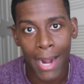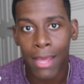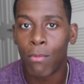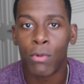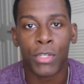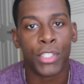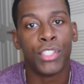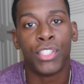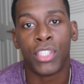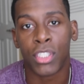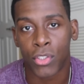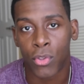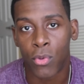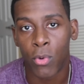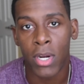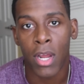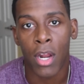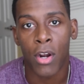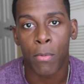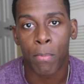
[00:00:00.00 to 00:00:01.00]
which is just
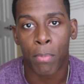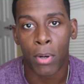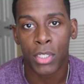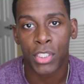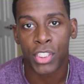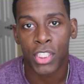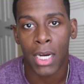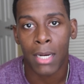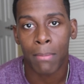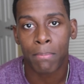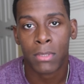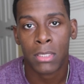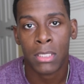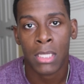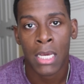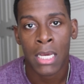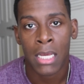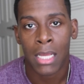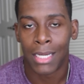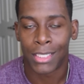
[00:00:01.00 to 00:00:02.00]
300 push-ups.
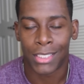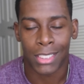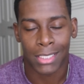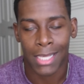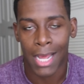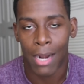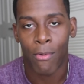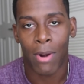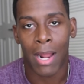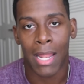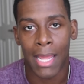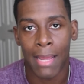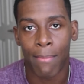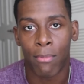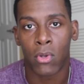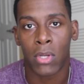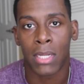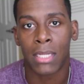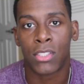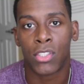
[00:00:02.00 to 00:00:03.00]
That's just kind of what I
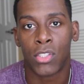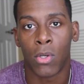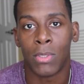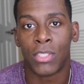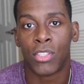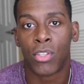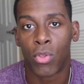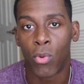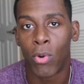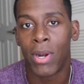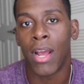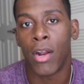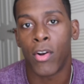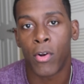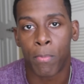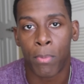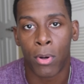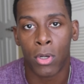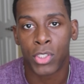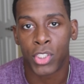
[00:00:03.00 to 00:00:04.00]
labeled it. So it's
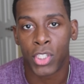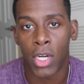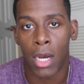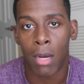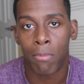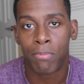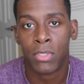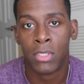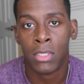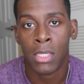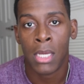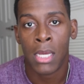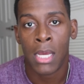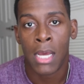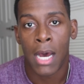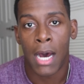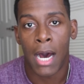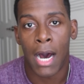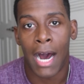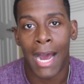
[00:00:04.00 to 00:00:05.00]
300 push-ups,
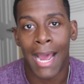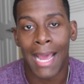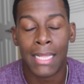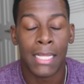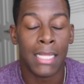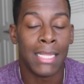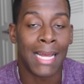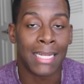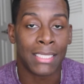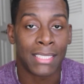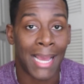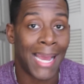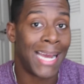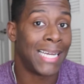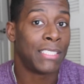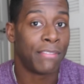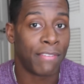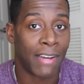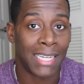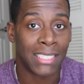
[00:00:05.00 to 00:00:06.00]
and then that's
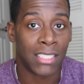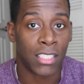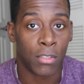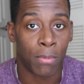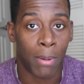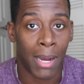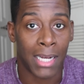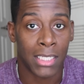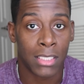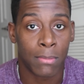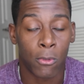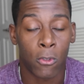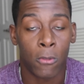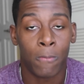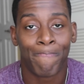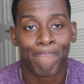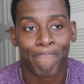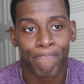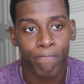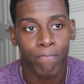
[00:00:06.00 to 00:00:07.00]
as fast as possible.
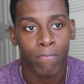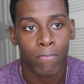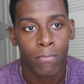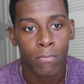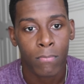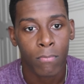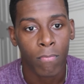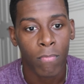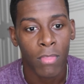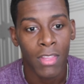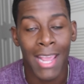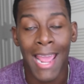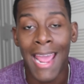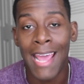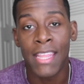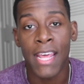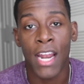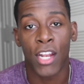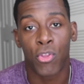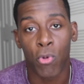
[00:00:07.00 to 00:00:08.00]

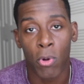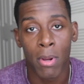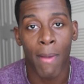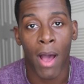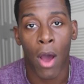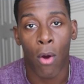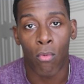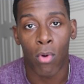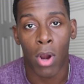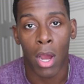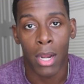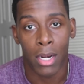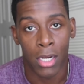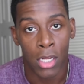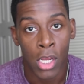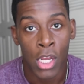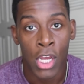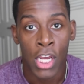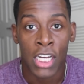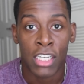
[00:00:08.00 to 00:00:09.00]
And then a 3 mile run.
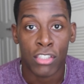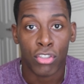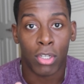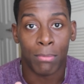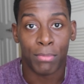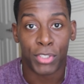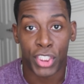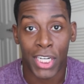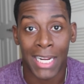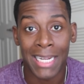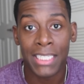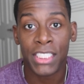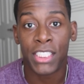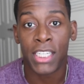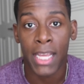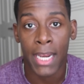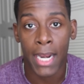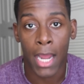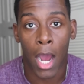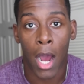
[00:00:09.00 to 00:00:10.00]
So I'm
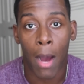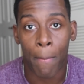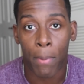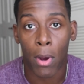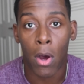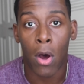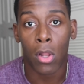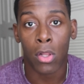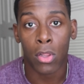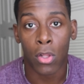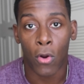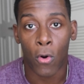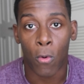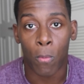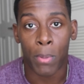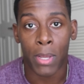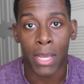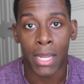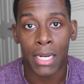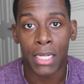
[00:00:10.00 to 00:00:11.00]
changing it up a little
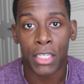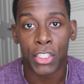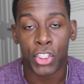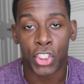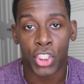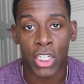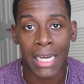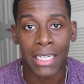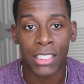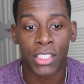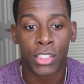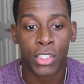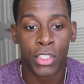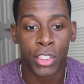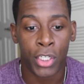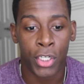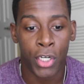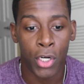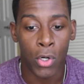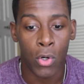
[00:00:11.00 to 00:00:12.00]
bit just
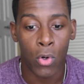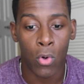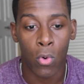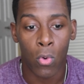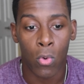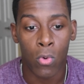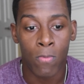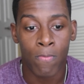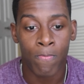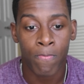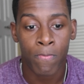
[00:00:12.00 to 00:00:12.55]
to